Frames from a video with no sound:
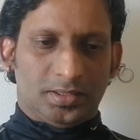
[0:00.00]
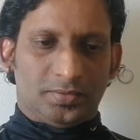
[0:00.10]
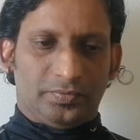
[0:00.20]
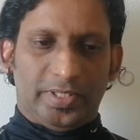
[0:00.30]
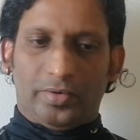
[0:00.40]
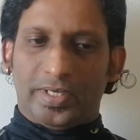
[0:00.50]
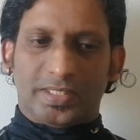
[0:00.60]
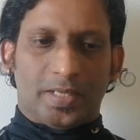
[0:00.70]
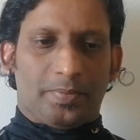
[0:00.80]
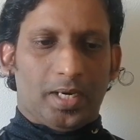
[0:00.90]
This video
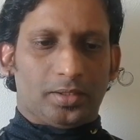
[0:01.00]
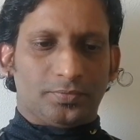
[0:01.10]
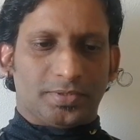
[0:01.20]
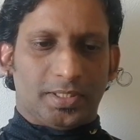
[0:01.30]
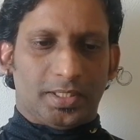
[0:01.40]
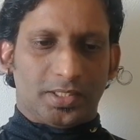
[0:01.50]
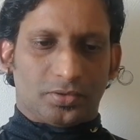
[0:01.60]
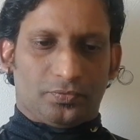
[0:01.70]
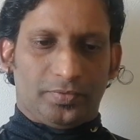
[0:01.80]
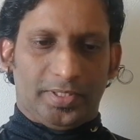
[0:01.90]
is a part of
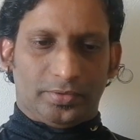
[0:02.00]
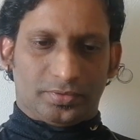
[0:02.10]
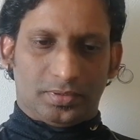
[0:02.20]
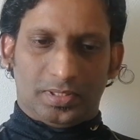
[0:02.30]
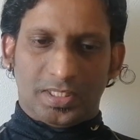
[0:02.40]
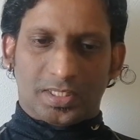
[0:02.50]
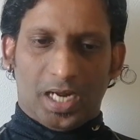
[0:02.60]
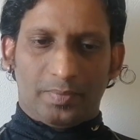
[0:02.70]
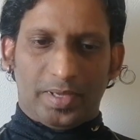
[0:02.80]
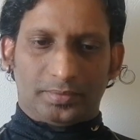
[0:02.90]
series of videos
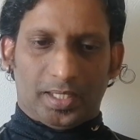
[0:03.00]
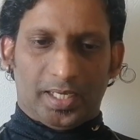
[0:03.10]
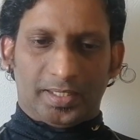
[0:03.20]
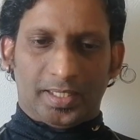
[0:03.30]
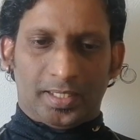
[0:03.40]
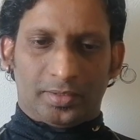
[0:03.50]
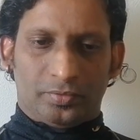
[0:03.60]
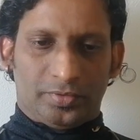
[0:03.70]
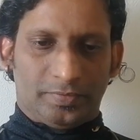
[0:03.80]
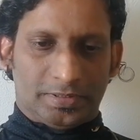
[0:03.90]
describing the entire
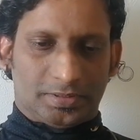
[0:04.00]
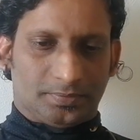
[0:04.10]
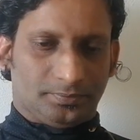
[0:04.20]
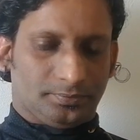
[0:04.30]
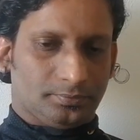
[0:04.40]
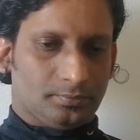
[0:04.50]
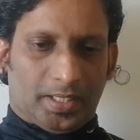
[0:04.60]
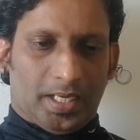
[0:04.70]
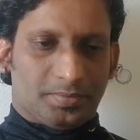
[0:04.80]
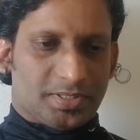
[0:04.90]
universe.
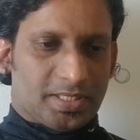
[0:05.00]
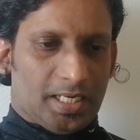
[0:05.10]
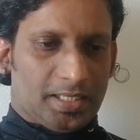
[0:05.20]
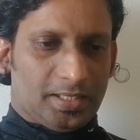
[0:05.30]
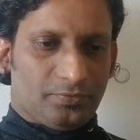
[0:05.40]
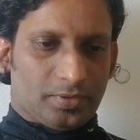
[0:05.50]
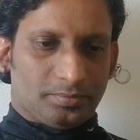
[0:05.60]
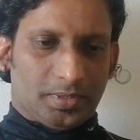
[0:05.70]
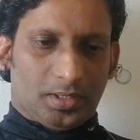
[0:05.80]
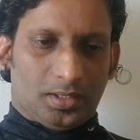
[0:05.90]
I am starting
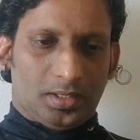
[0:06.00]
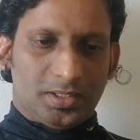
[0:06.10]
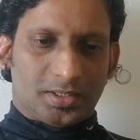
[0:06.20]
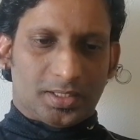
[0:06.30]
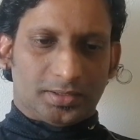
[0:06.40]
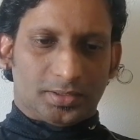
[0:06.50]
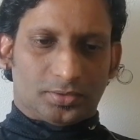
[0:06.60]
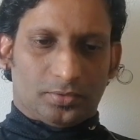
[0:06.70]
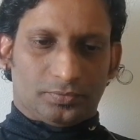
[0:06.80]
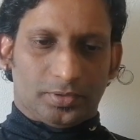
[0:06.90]
from the early
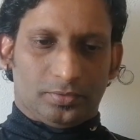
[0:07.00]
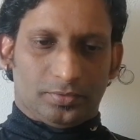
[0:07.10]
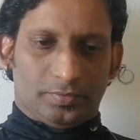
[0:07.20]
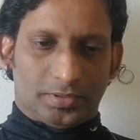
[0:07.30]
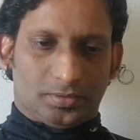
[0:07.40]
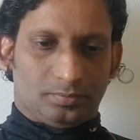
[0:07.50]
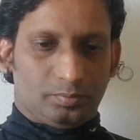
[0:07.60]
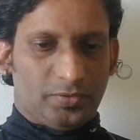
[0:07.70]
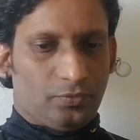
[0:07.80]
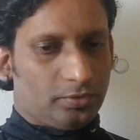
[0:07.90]
stages of the universe
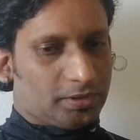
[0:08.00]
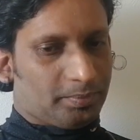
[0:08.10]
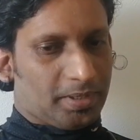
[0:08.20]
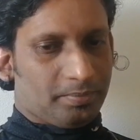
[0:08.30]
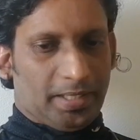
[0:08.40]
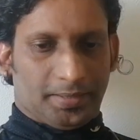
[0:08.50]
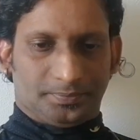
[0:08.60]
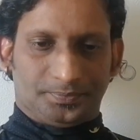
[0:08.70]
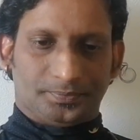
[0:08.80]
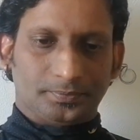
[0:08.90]
before the Big Bang.
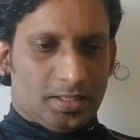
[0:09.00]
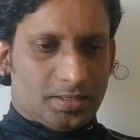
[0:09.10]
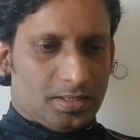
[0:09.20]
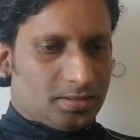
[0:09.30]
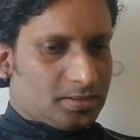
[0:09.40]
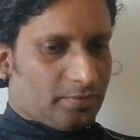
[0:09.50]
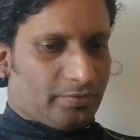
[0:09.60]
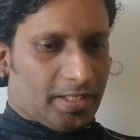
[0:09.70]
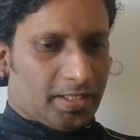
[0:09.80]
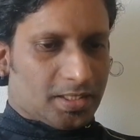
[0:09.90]
Discuss the
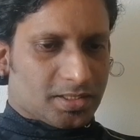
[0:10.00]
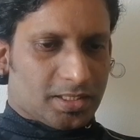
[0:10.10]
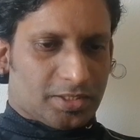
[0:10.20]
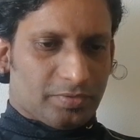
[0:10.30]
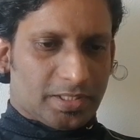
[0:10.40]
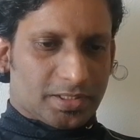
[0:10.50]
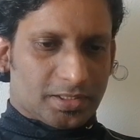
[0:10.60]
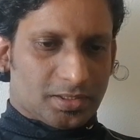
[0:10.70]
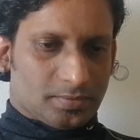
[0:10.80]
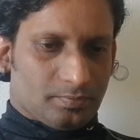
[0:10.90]
various
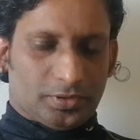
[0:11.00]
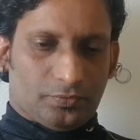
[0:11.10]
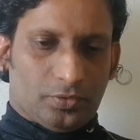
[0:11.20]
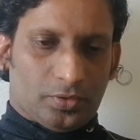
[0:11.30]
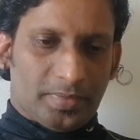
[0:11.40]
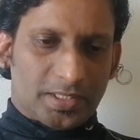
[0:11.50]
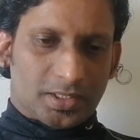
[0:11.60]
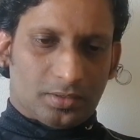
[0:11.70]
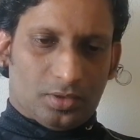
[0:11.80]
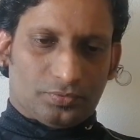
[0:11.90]
situations for the
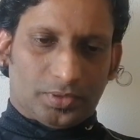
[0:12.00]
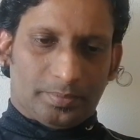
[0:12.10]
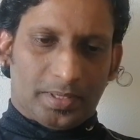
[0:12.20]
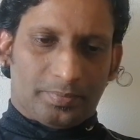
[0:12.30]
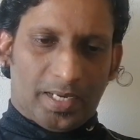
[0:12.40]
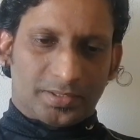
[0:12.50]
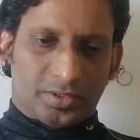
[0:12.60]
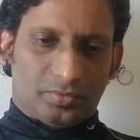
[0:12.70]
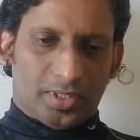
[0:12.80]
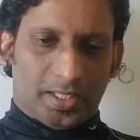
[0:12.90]
formation of the Big Bang
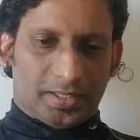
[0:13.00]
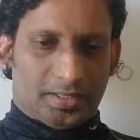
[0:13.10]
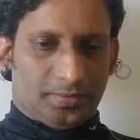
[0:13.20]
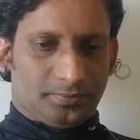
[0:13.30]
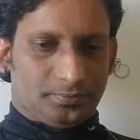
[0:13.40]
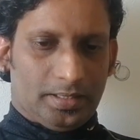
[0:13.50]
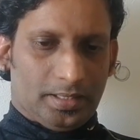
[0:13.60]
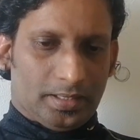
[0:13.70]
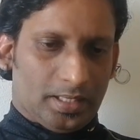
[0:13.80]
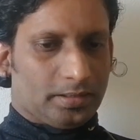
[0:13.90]
singularity.
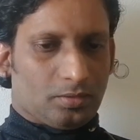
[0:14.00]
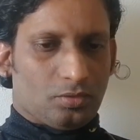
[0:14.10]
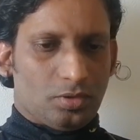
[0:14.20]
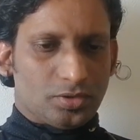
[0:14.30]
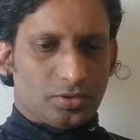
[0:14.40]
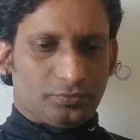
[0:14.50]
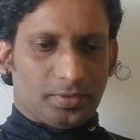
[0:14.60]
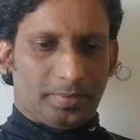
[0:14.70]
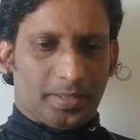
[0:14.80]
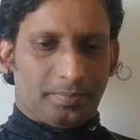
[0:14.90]
Then the cause of
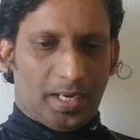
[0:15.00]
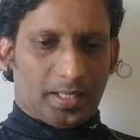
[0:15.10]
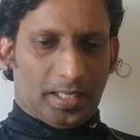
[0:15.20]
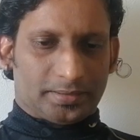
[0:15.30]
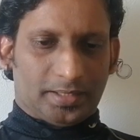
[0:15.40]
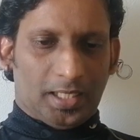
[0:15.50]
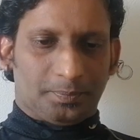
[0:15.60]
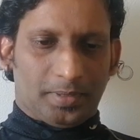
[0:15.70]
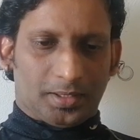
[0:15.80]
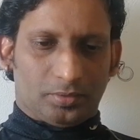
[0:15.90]
the Big Bang at
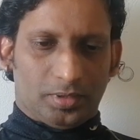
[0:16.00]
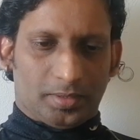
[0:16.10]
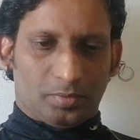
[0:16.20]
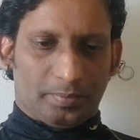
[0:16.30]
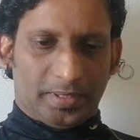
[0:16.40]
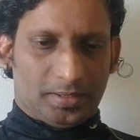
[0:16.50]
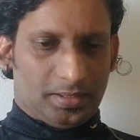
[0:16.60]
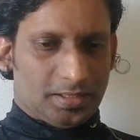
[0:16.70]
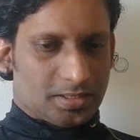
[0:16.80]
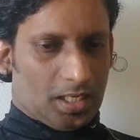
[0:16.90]
that particular moment
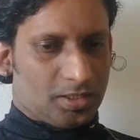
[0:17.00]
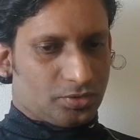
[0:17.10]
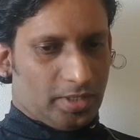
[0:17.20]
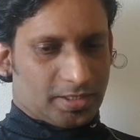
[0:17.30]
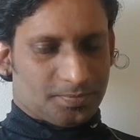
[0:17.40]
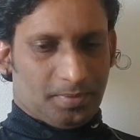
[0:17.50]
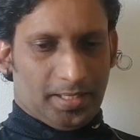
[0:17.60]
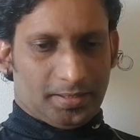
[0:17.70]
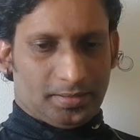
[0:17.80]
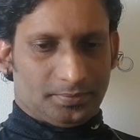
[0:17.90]
is also
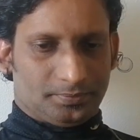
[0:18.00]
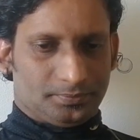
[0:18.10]
explained.